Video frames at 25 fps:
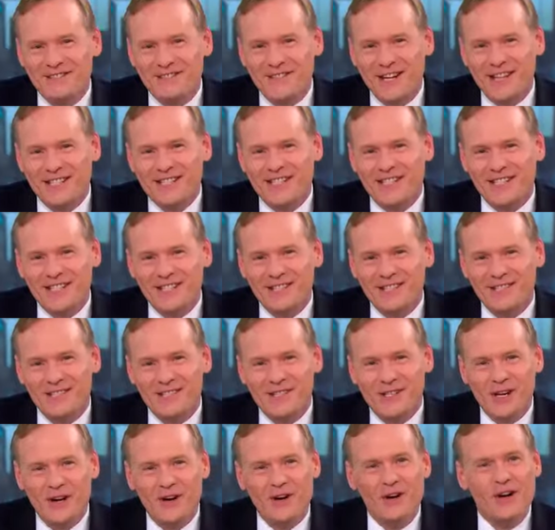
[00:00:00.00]
of Jessica
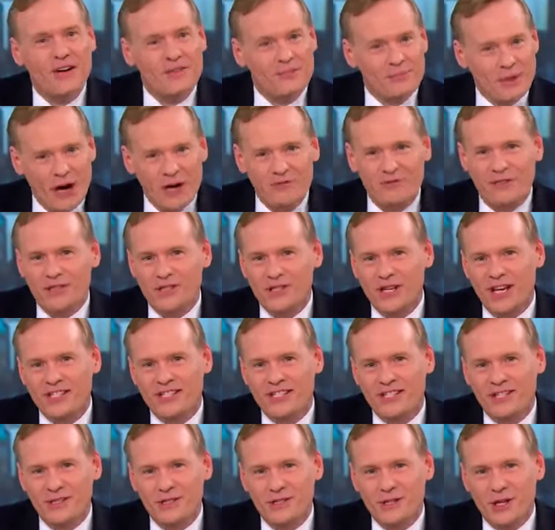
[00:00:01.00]
jo- of Marvel's
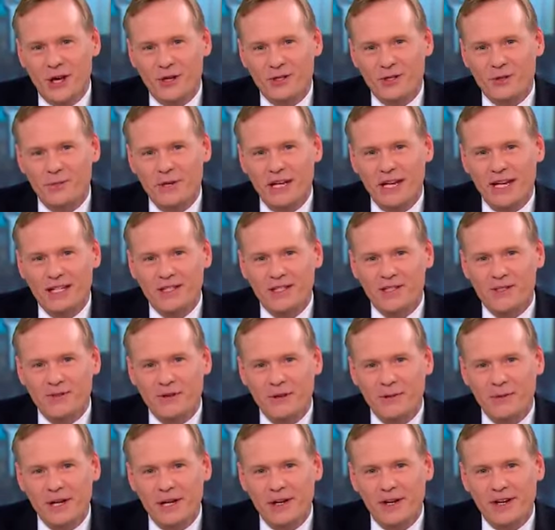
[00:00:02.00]
Jessica Jones begins
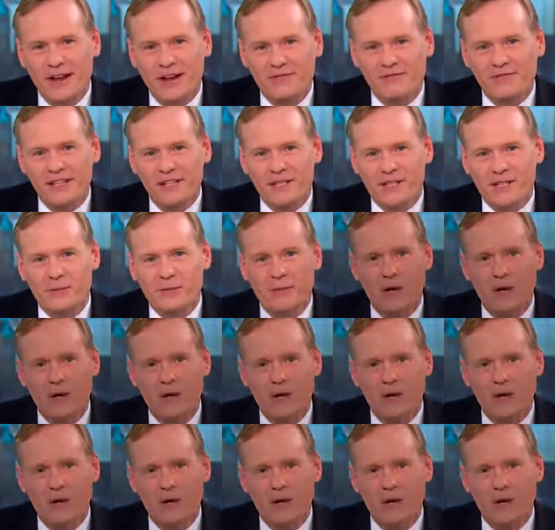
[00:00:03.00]
streaming on Netflix